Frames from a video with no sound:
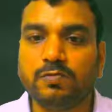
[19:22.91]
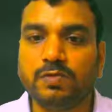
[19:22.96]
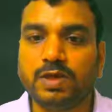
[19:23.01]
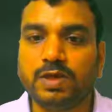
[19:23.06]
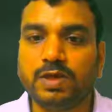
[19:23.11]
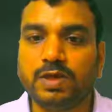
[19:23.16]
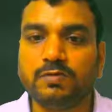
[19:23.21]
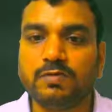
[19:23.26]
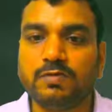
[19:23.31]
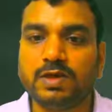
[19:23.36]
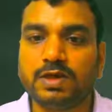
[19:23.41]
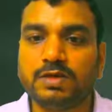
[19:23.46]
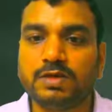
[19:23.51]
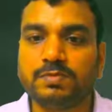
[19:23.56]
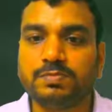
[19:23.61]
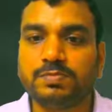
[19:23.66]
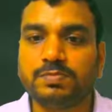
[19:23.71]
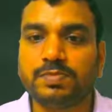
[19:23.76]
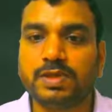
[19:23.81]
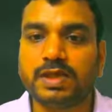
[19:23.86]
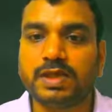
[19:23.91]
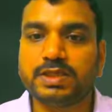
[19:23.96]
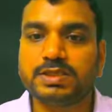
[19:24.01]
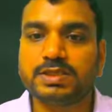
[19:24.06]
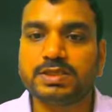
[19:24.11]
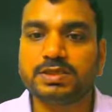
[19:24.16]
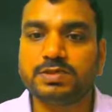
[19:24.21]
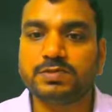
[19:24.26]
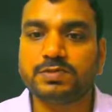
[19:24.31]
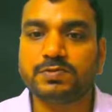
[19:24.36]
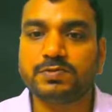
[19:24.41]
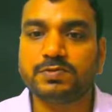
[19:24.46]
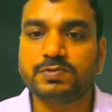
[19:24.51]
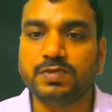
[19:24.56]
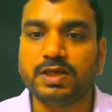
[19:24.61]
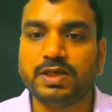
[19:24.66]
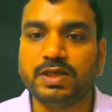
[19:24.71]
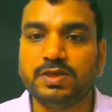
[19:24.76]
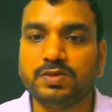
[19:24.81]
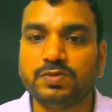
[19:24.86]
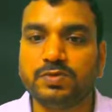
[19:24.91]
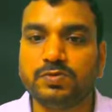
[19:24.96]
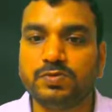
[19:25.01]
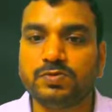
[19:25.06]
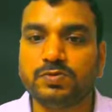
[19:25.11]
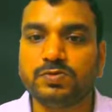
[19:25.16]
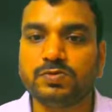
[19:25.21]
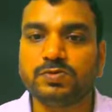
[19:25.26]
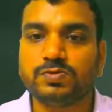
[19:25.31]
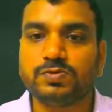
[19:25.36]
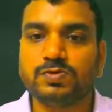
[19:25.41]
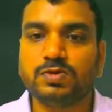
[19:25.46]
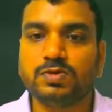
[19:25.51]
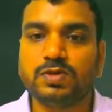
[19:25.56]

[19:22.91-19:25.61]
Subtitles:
V1 plus V2.